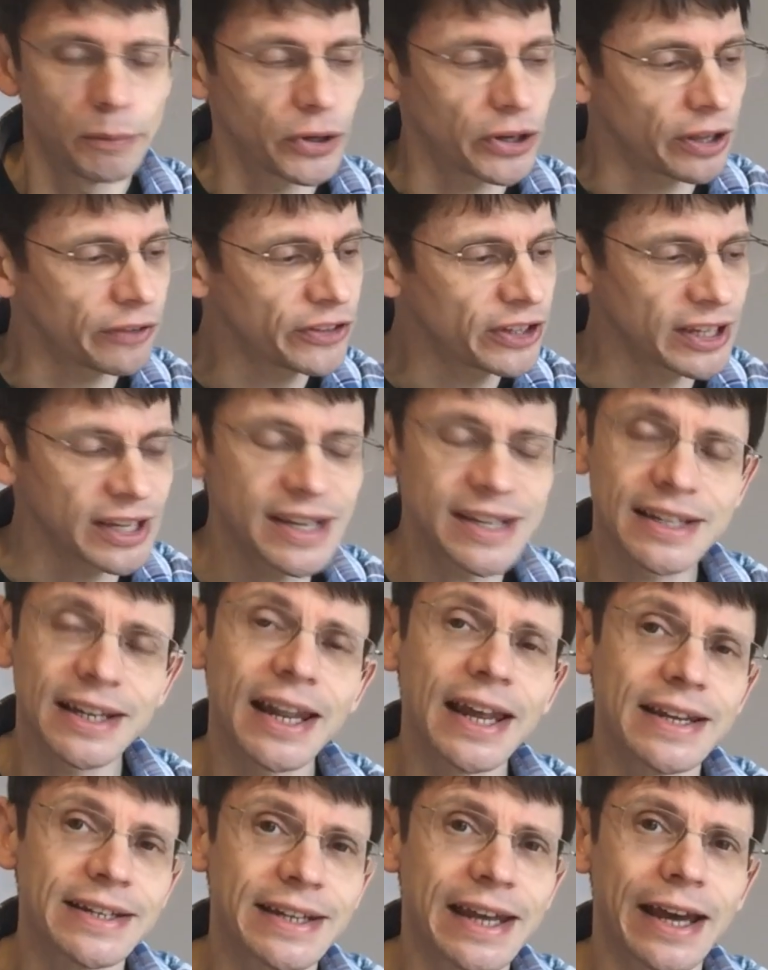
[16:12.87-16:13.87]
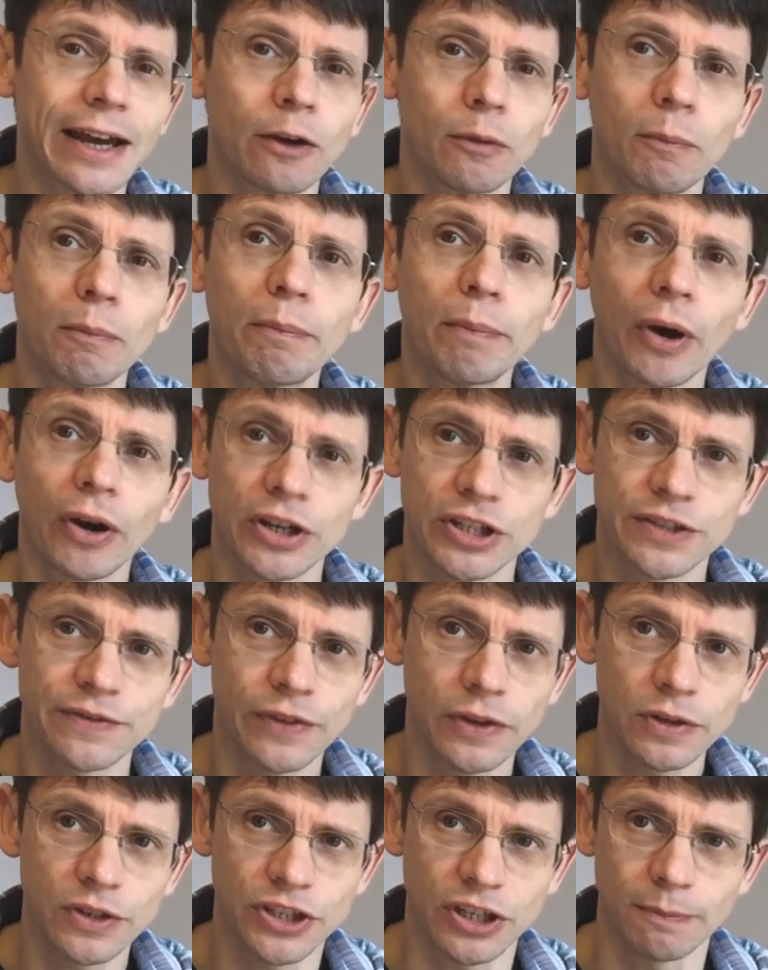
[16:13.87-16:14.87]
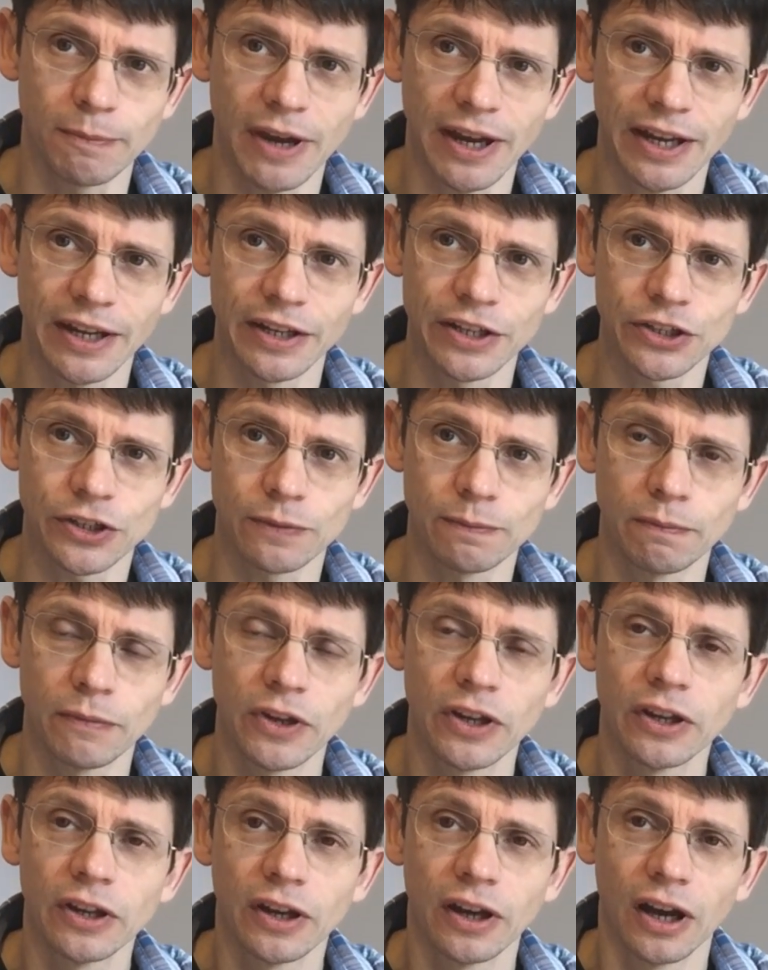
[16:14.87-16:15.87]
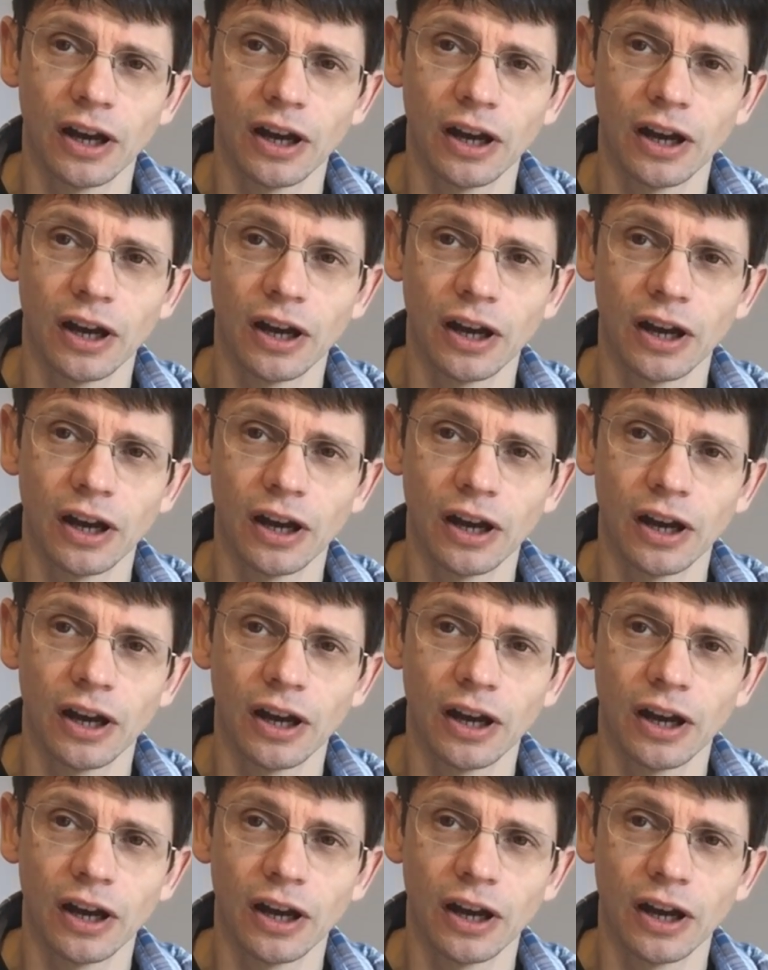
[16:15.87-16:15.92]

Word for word: But I think it is let down by its focusing mechanism,